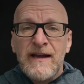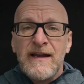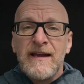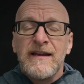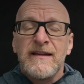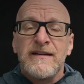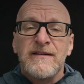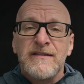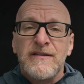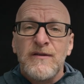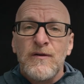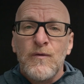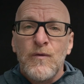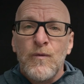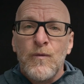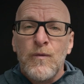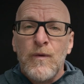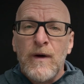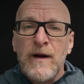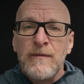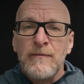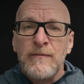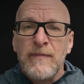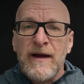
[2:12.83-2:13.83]
It's
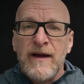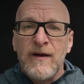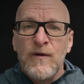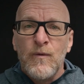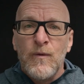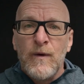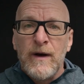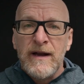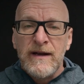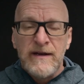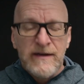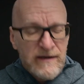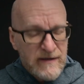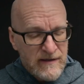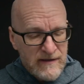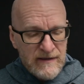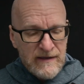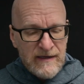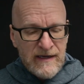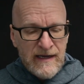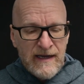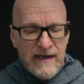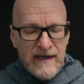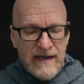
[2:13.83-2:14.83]
1:1
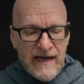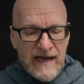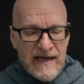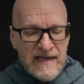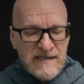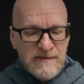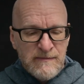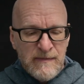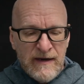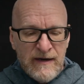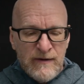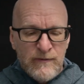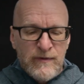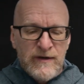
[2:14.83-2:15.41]
aspect